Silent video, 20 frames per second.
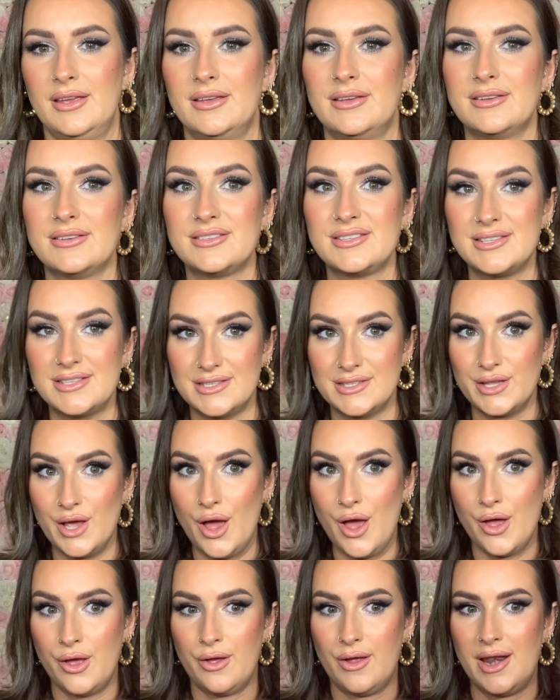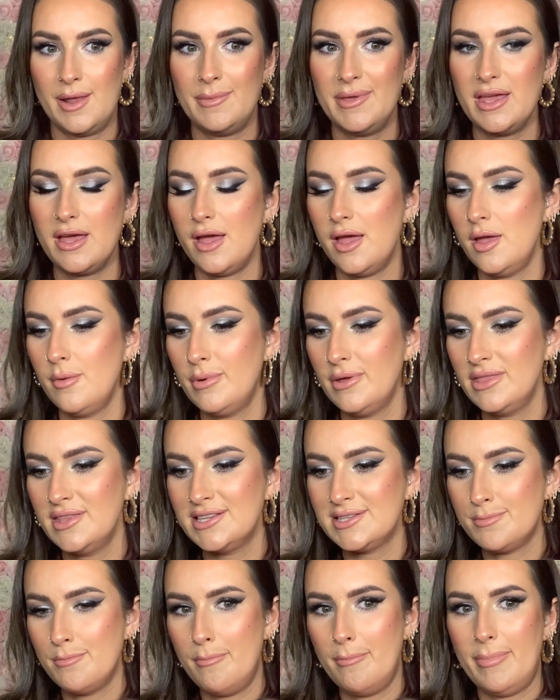So let me open
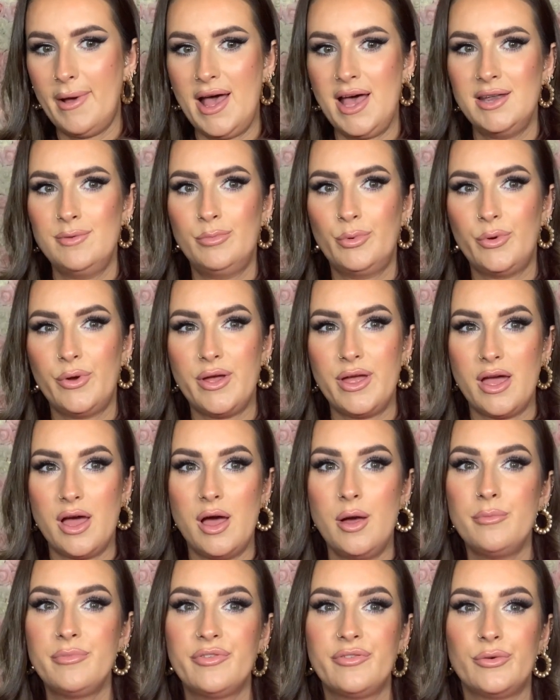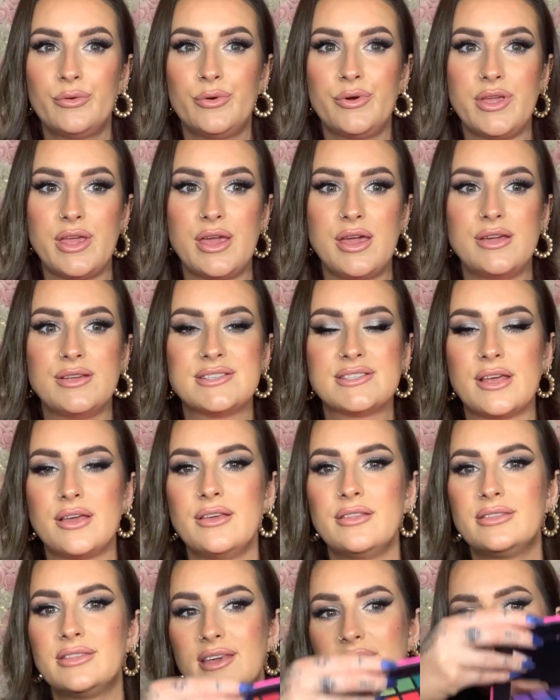this bad boy up for you. So
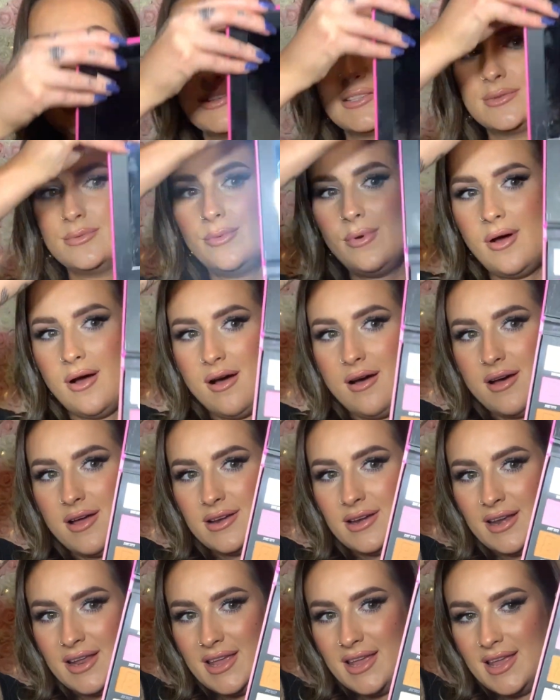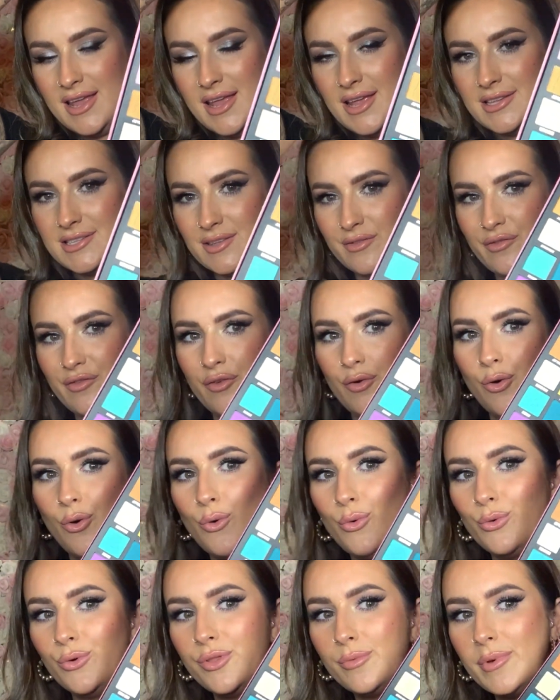this one is for
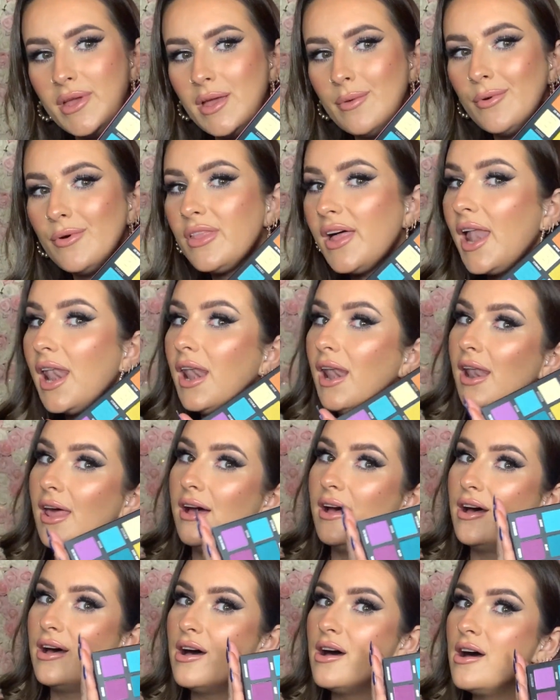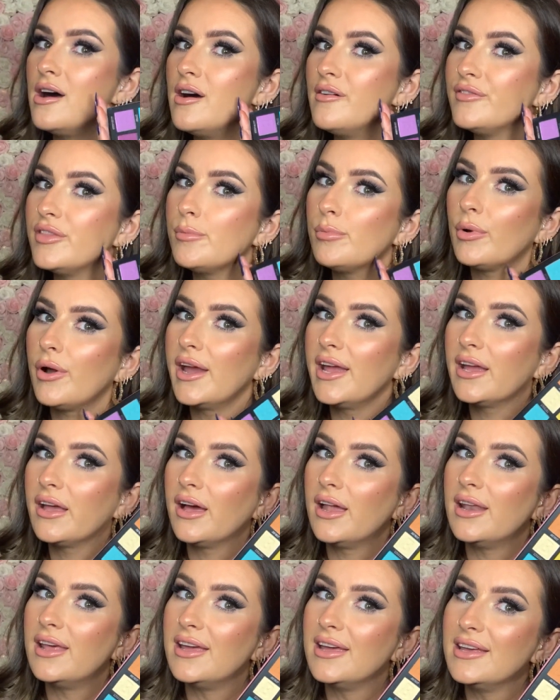all the people that love the bright
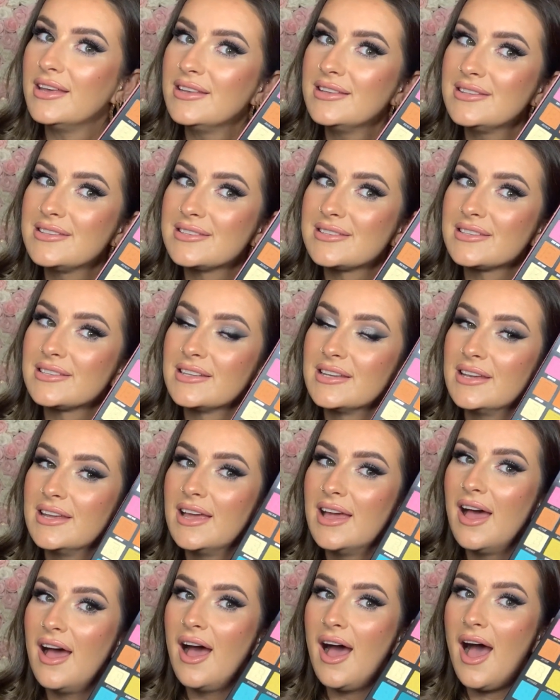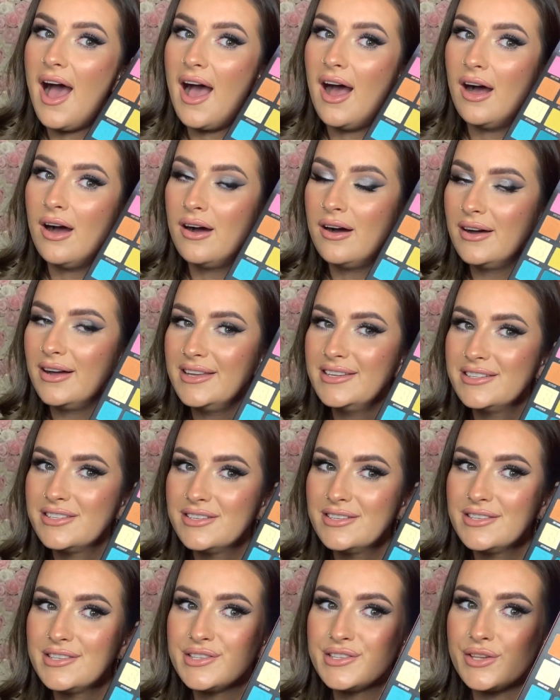colours. Oh, it's
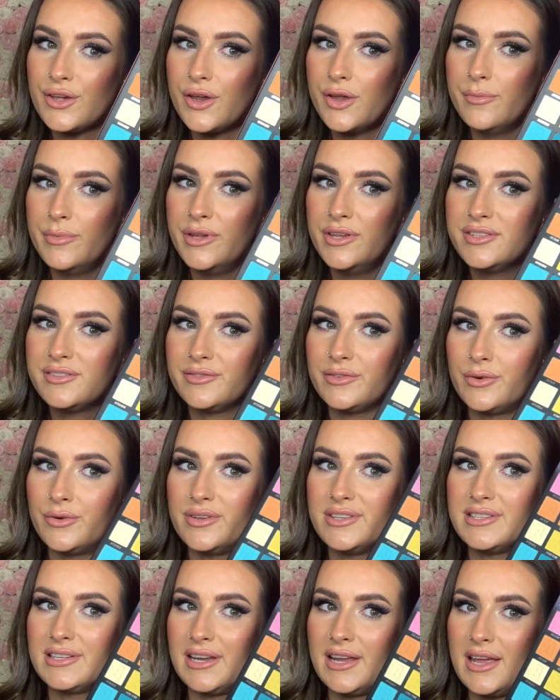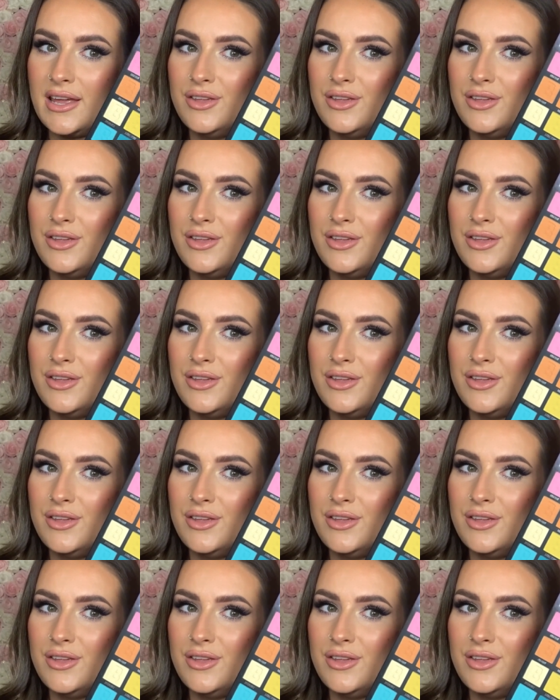just so beautiful, isn't it?